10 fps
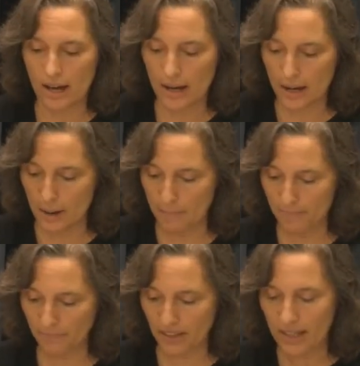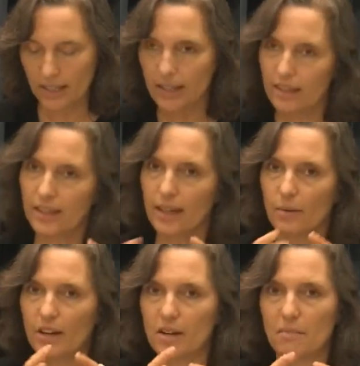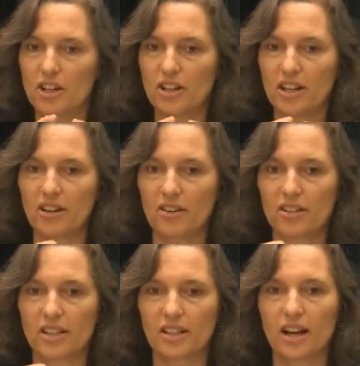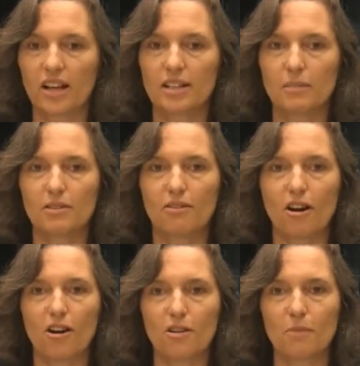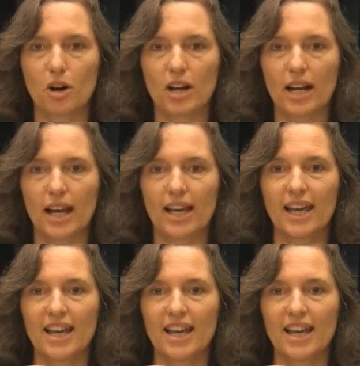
The other thing I wanted to mention here is this concept of hard bargaining.